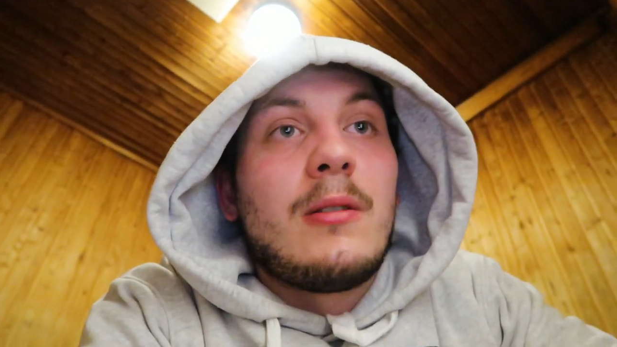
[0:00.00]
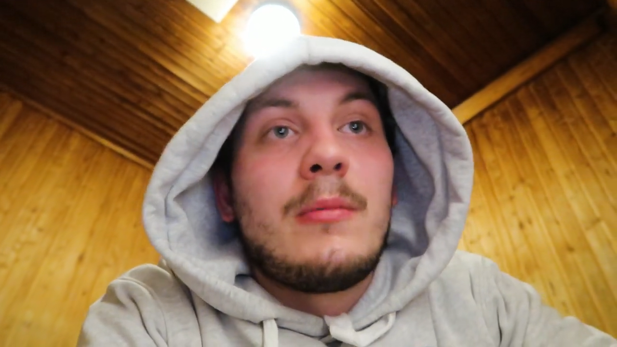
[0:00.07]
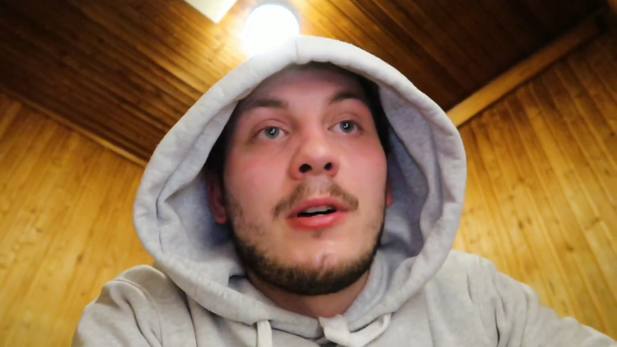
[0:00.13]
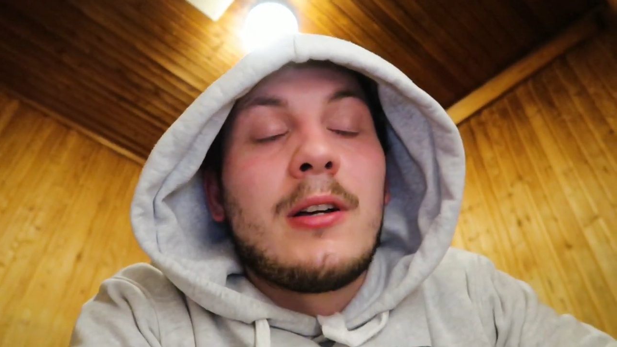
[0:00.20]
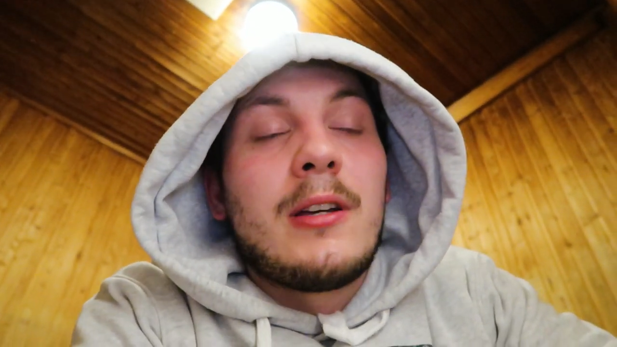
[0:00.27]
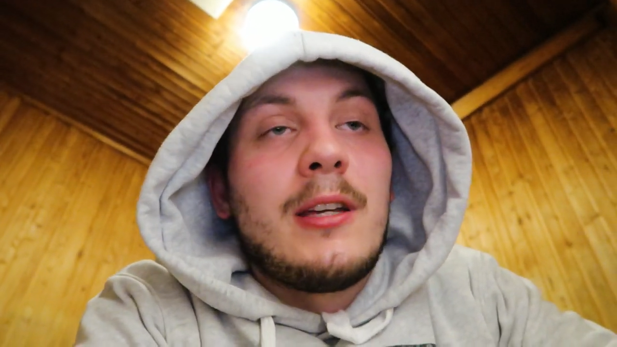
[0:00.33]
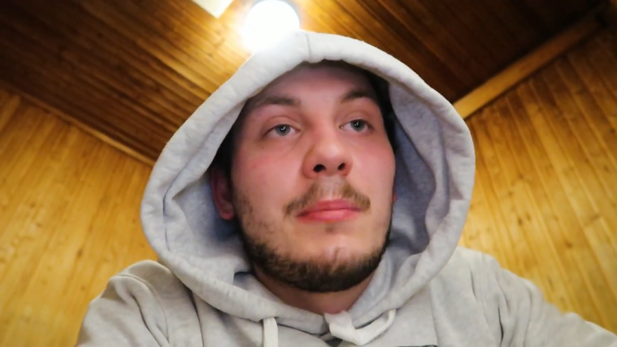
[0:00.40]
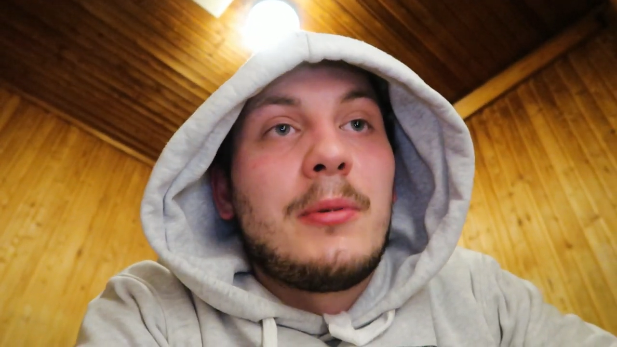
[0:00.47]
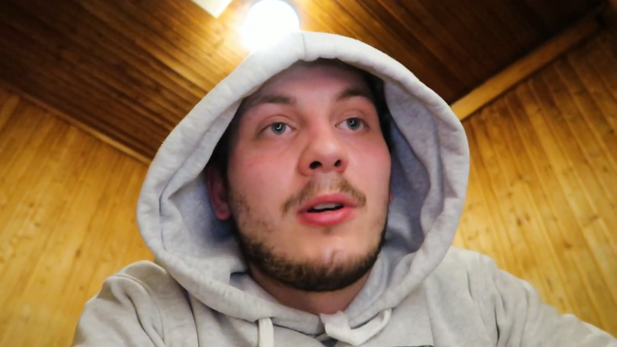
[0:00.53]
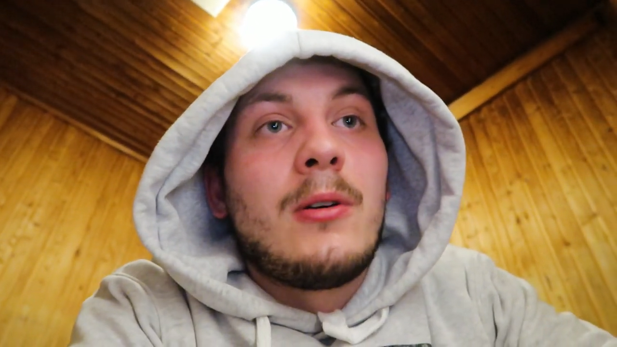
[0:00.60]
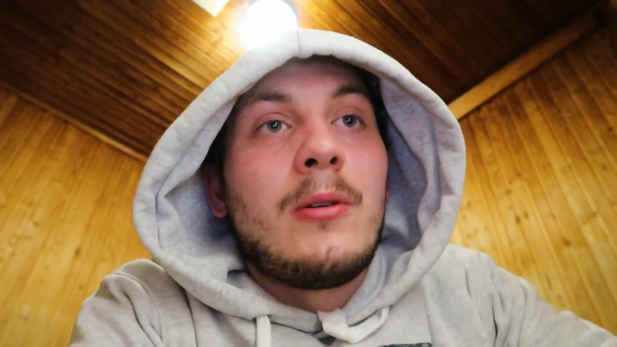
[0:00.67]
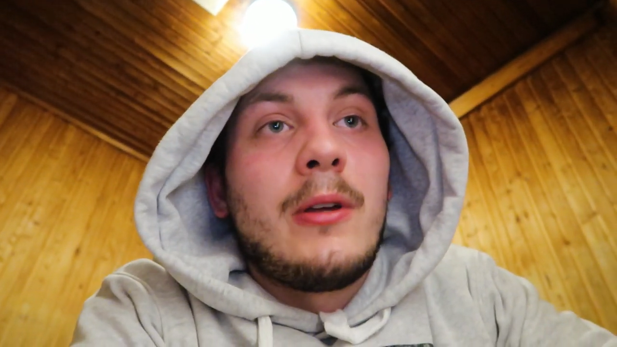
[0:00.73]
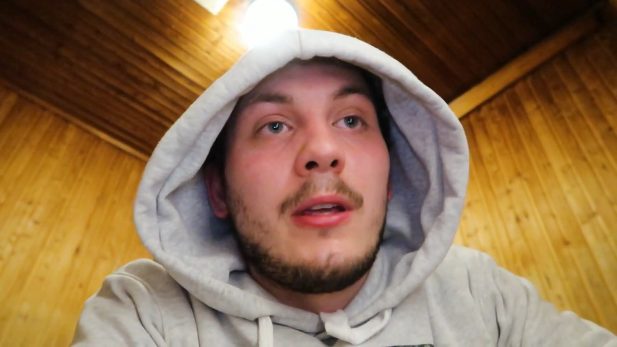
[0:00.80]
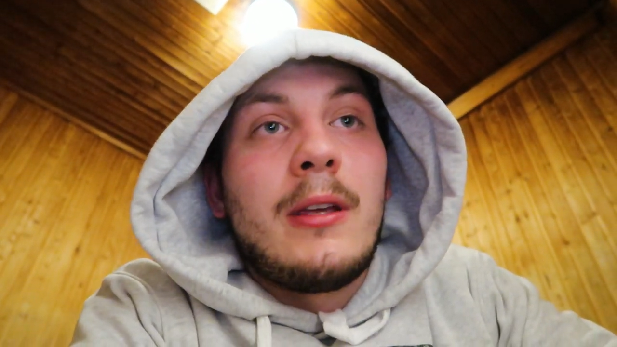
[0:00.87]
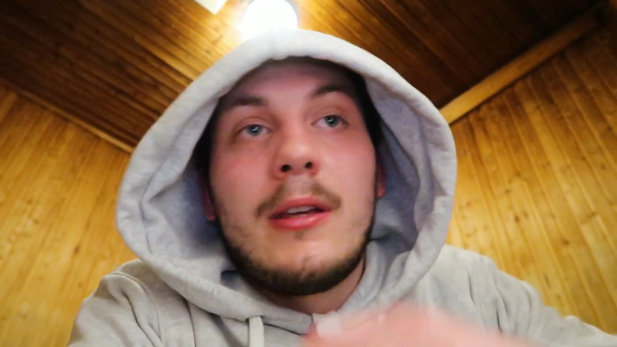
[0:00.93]
come on, keep
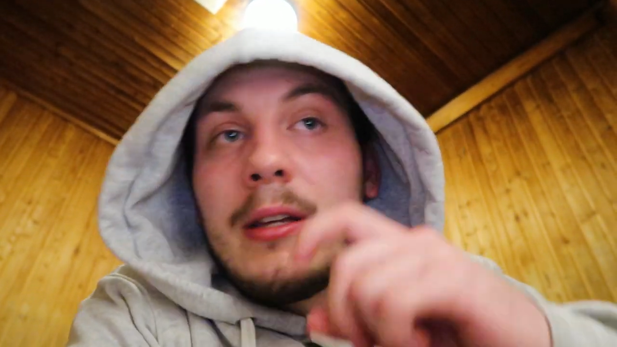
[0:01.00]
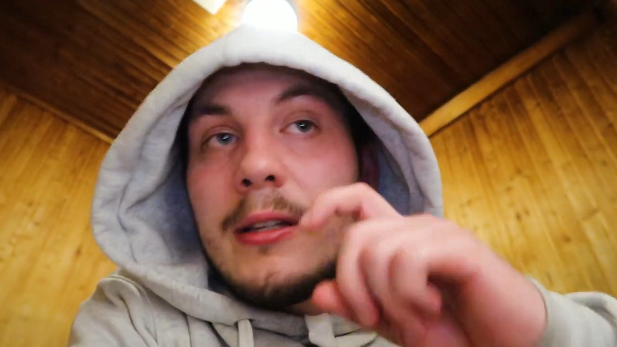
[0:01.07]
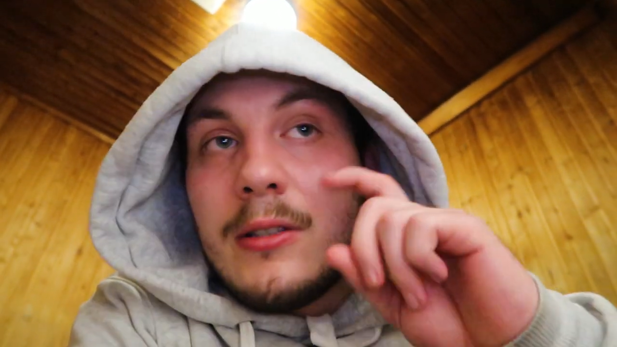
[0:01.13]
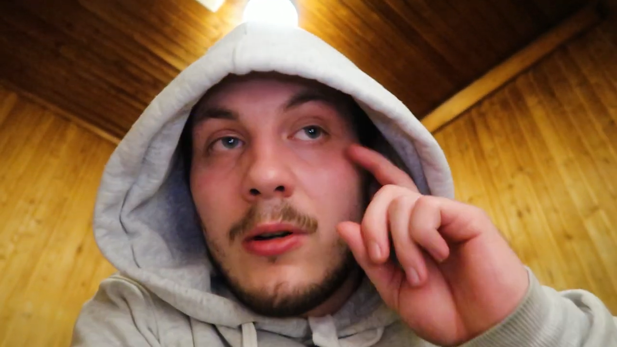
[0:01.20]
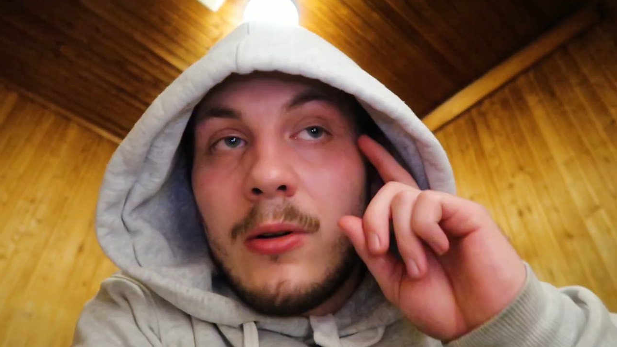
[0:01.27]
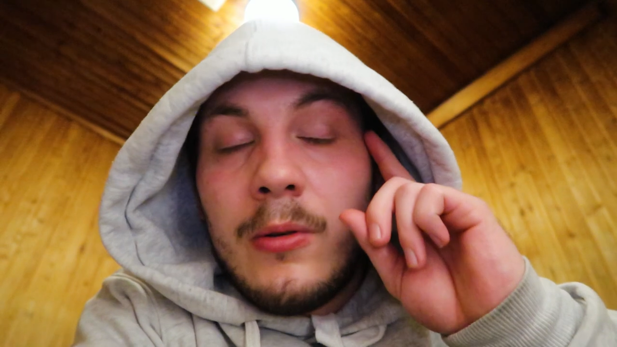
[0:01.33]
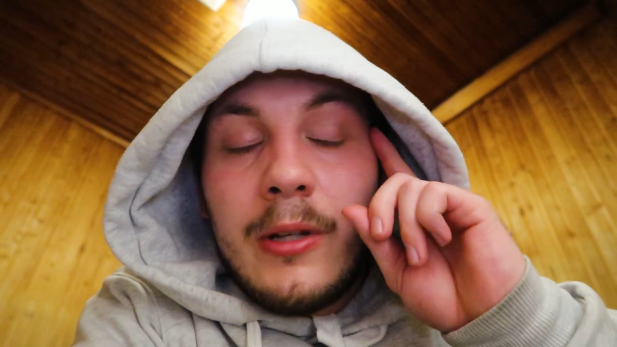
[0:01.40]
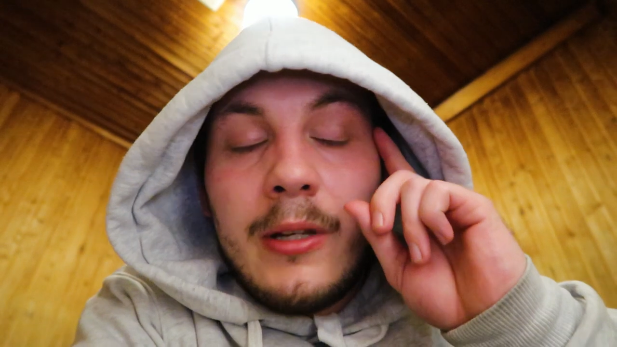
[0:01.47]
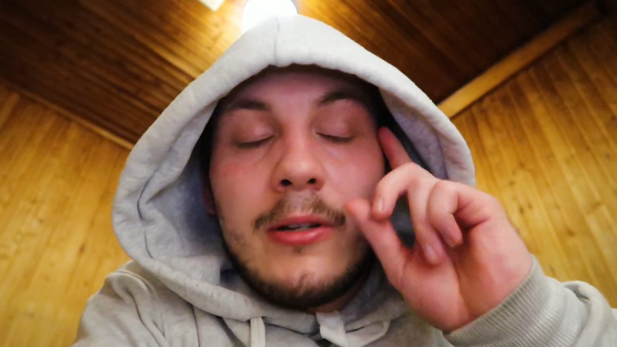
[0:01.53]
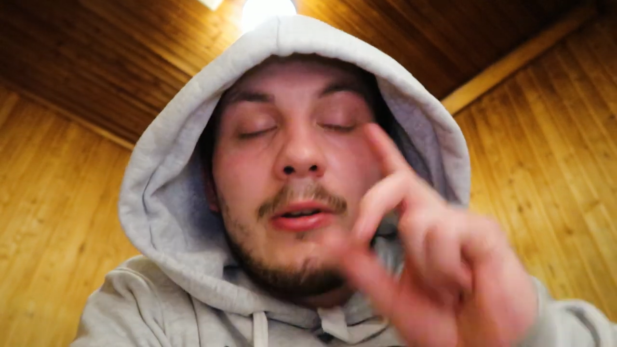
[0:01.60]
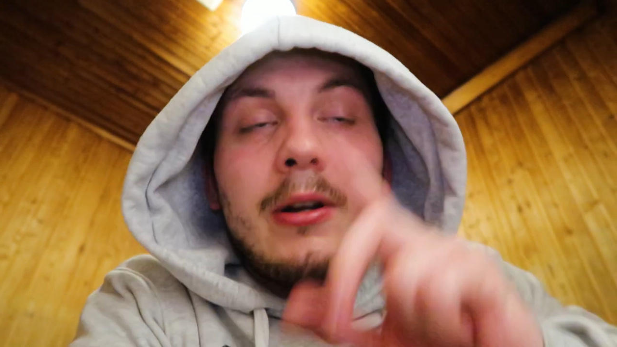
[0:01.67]
going, it's only in